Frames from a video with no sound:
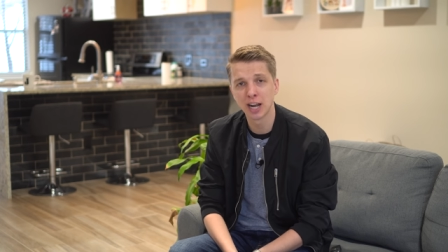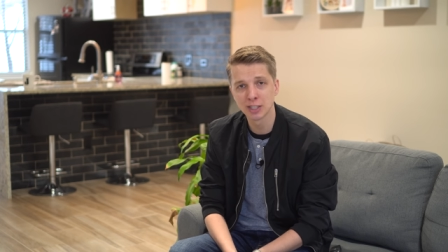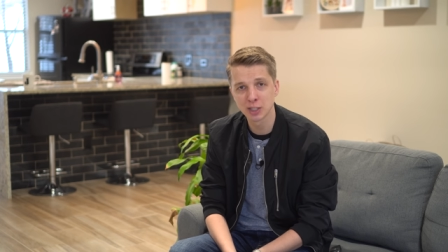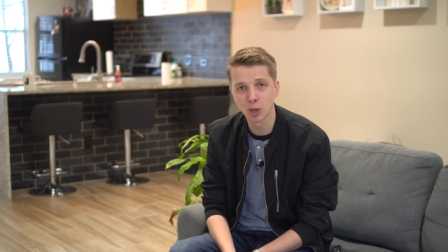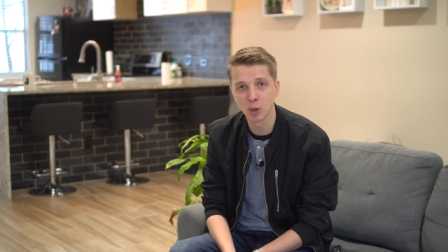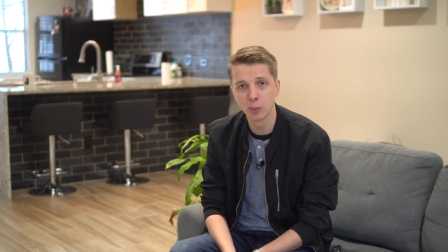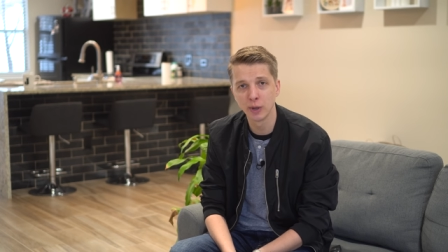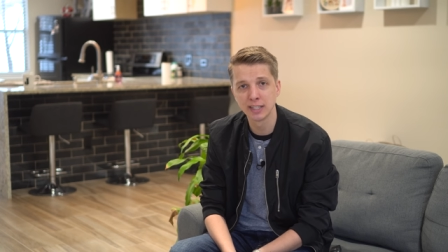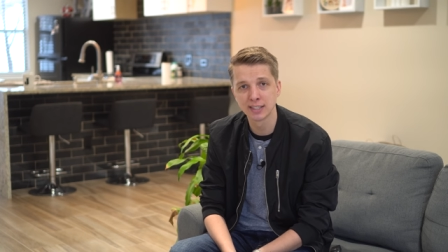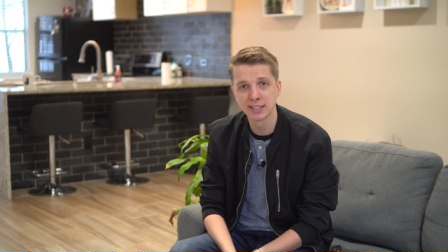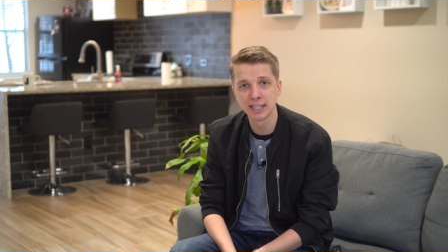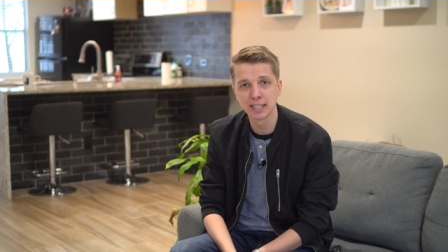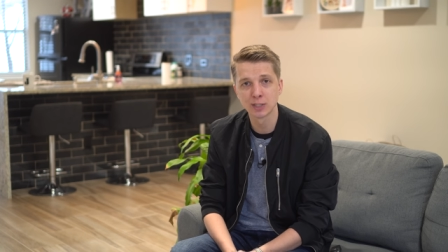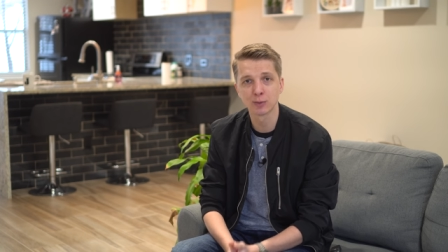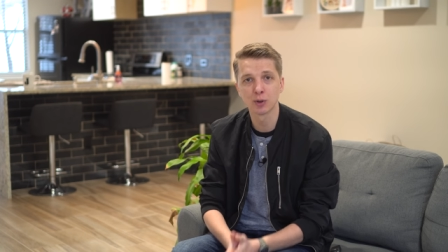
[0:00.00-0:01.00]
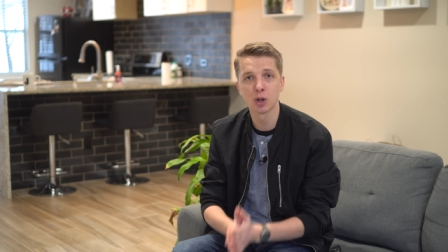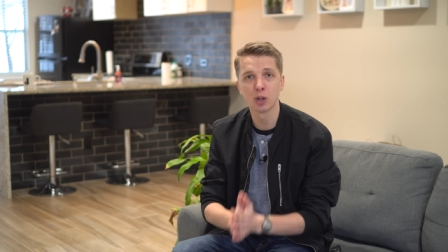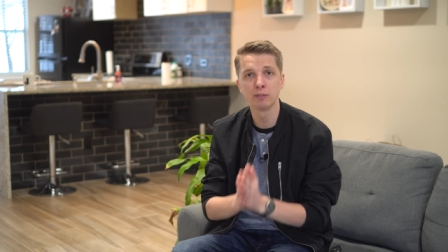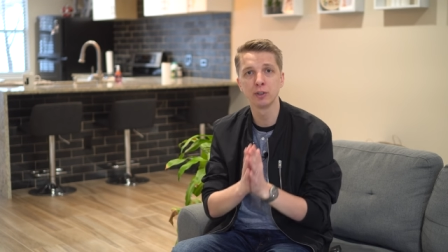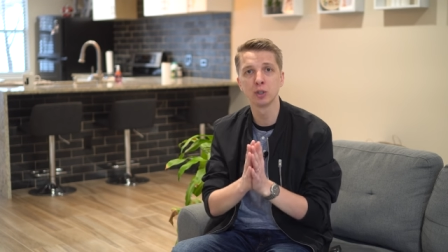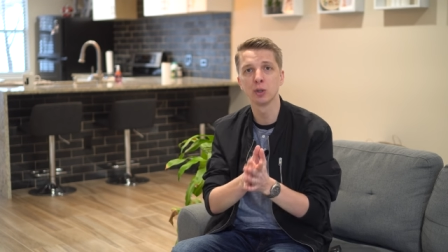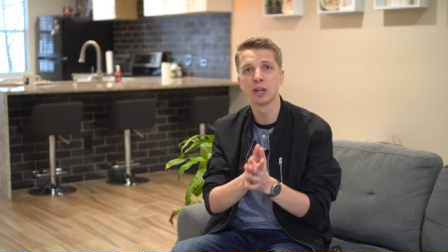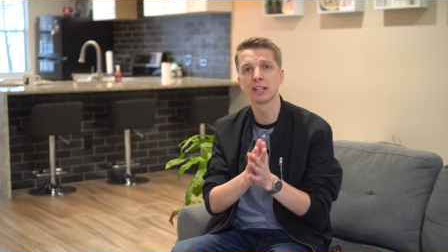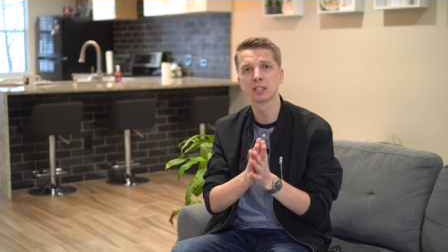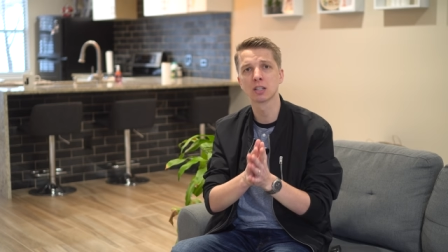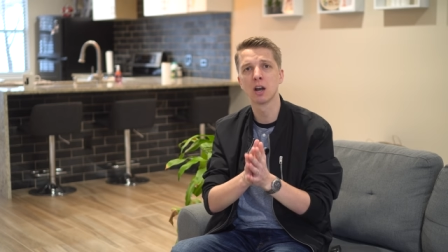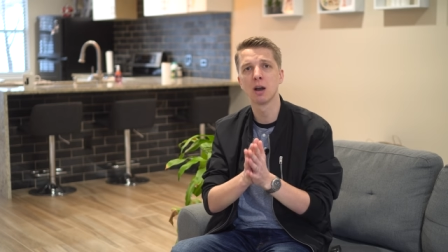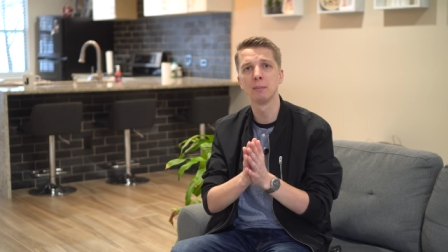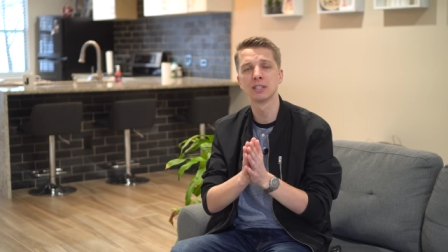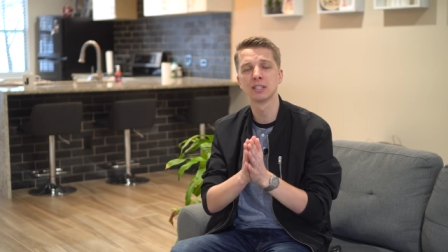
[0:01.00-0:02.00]
As always, thanks for all of your likes,
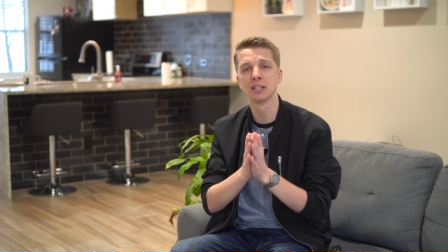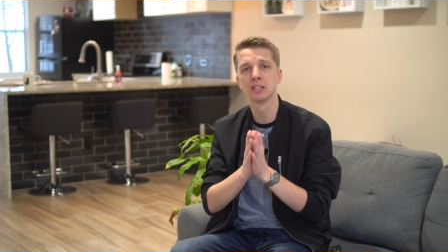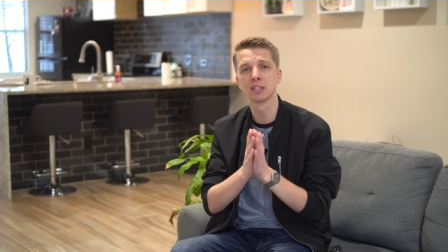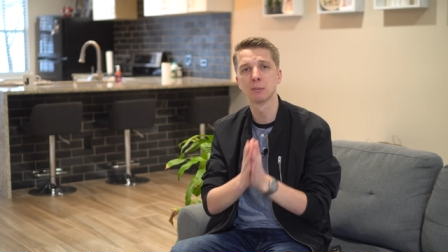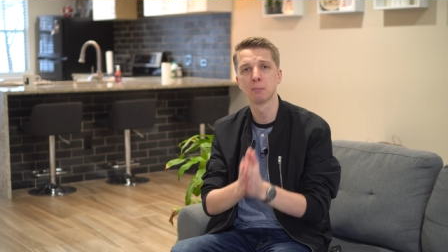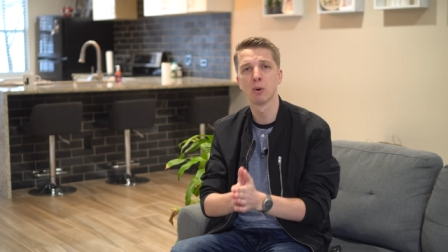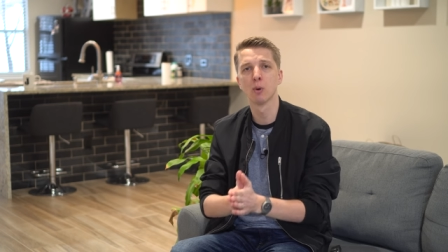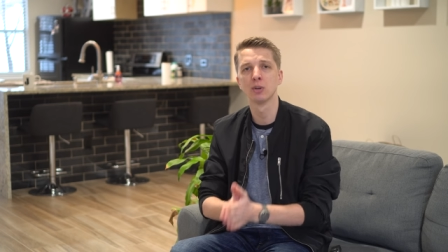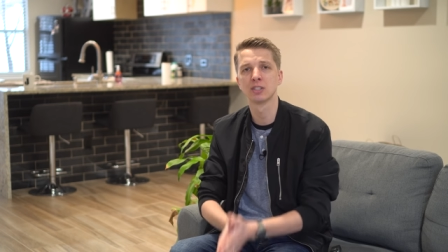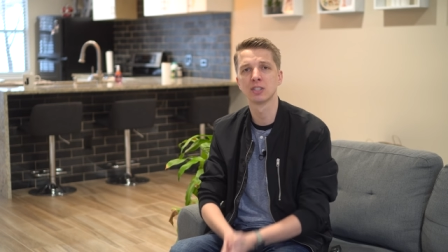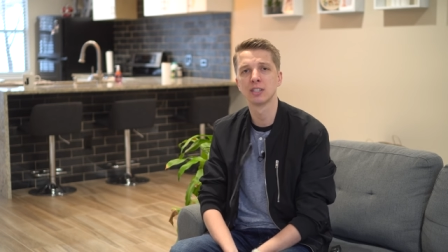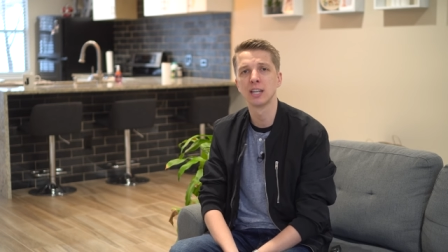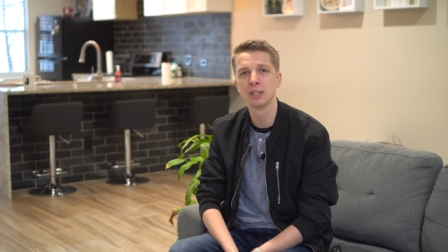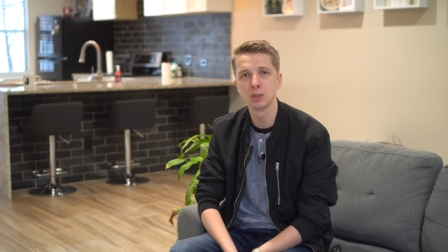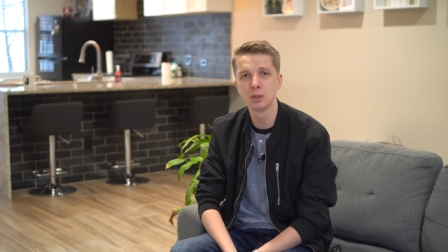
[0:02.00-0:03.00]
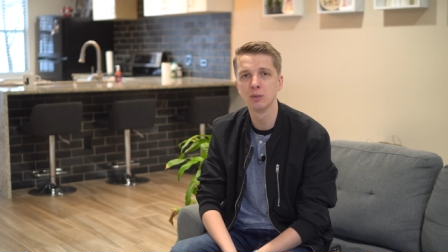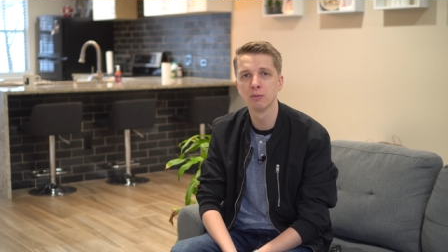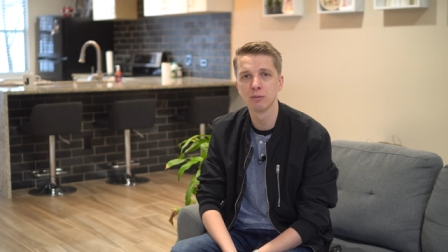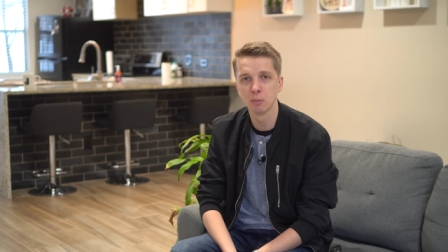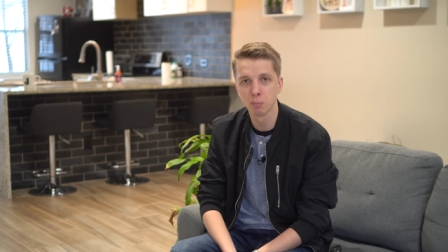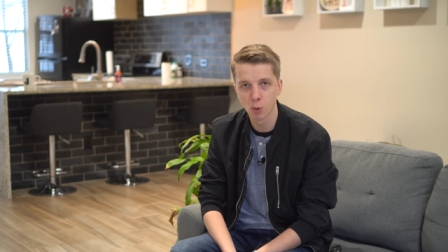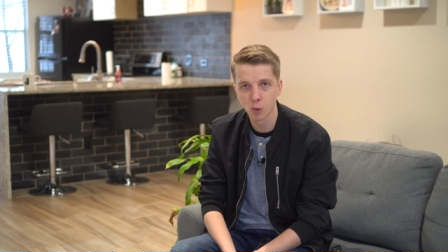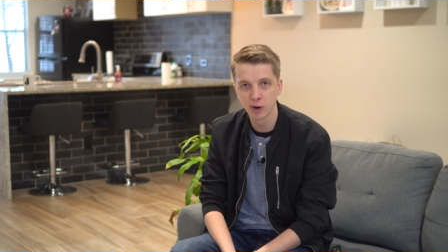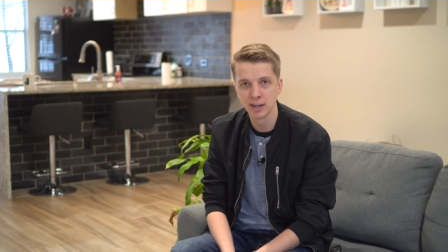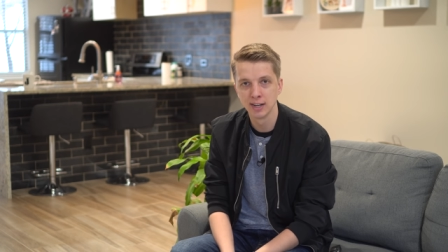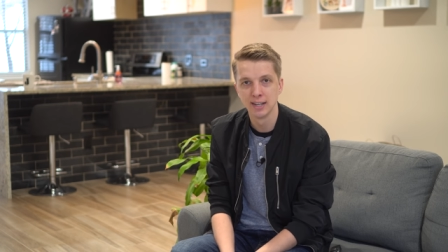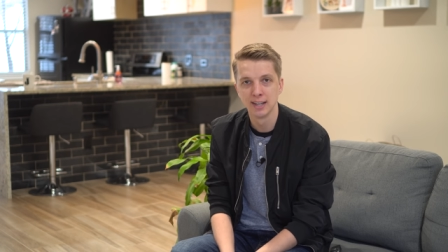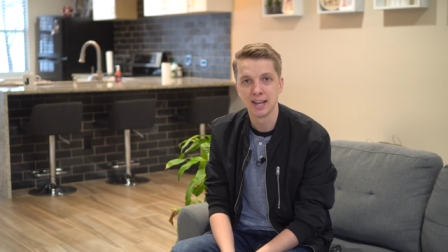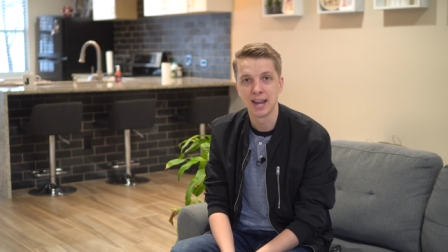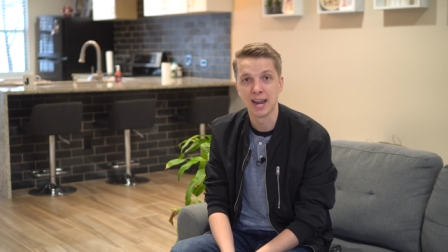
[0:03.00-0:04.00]
comments, and support. Stay tuned for more,
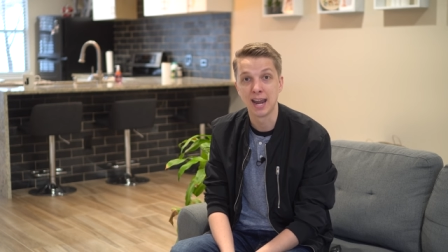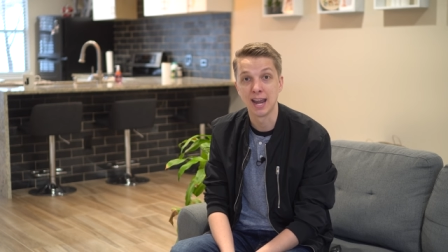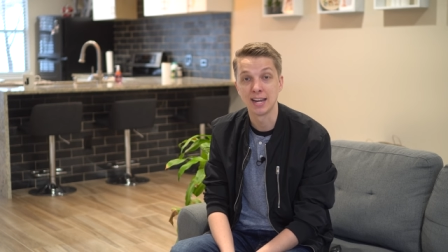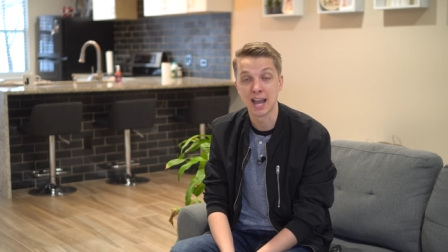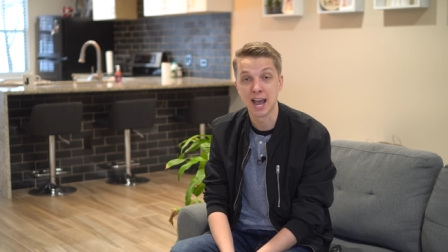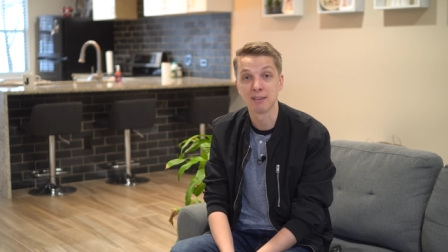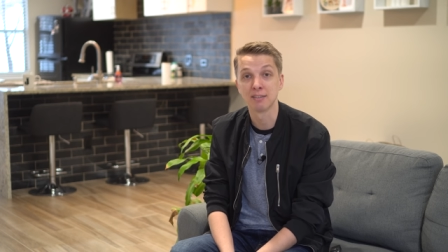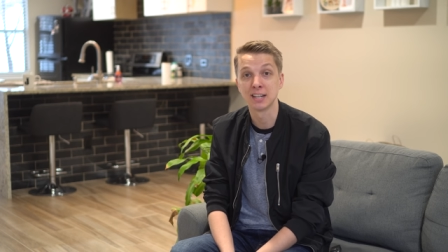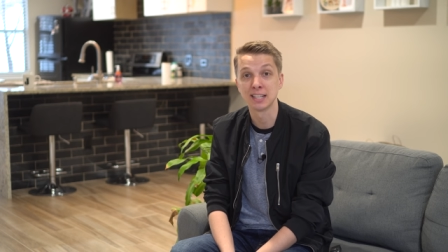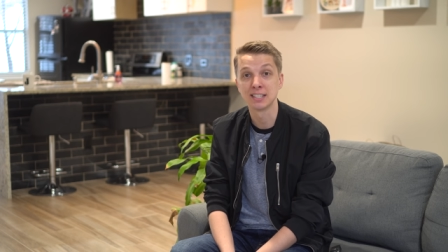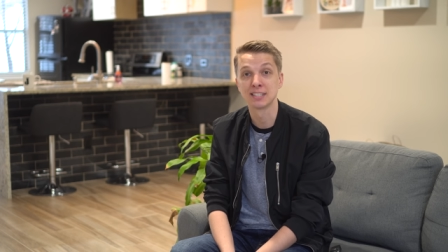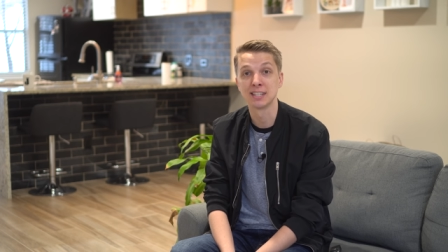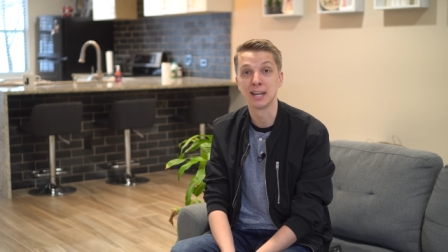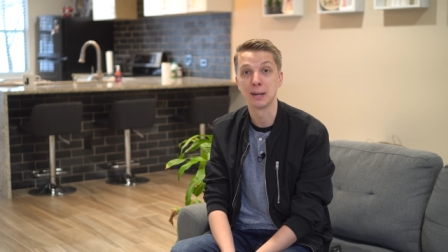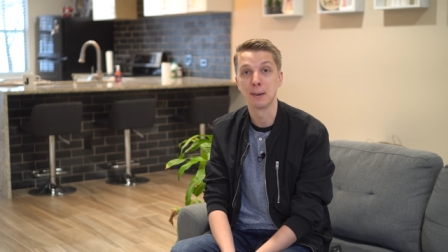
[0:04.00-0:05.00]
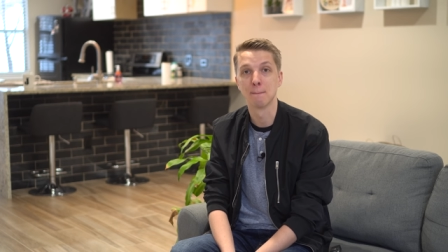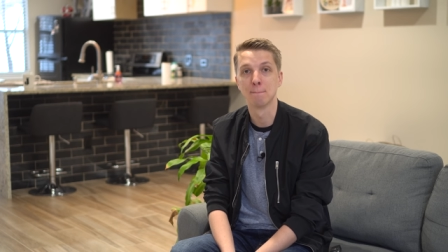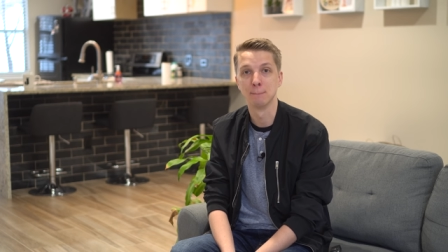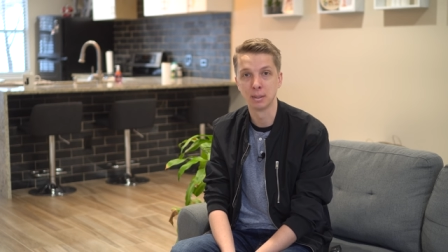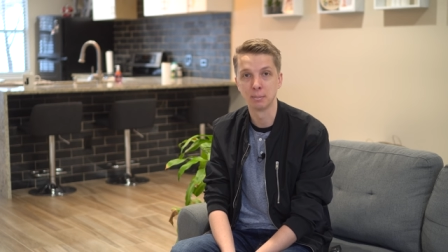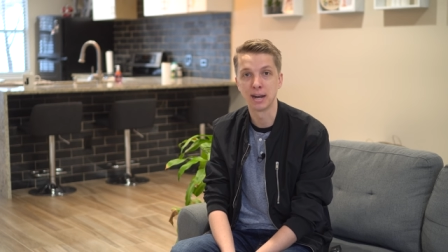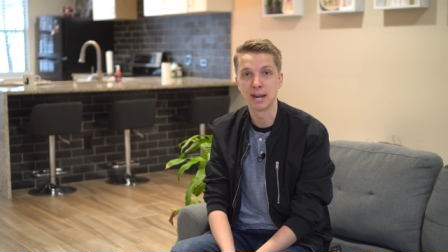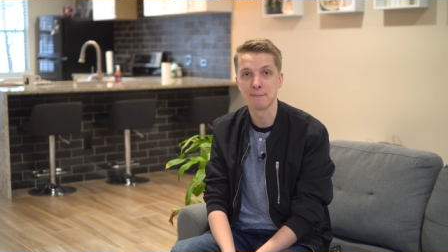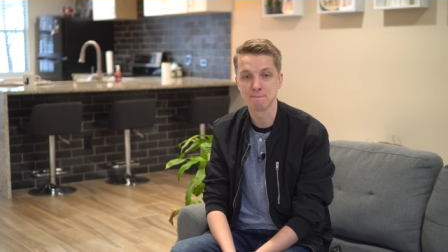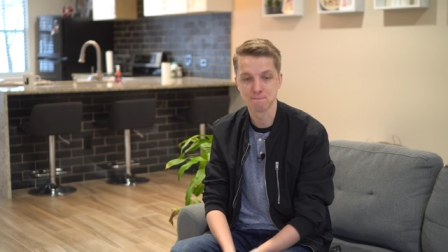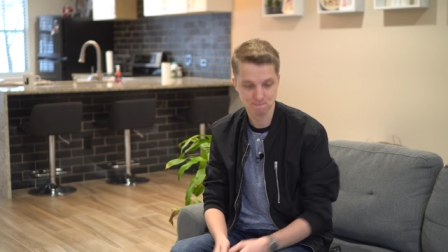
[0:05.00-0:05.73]
and have a nice day. Bye-bye.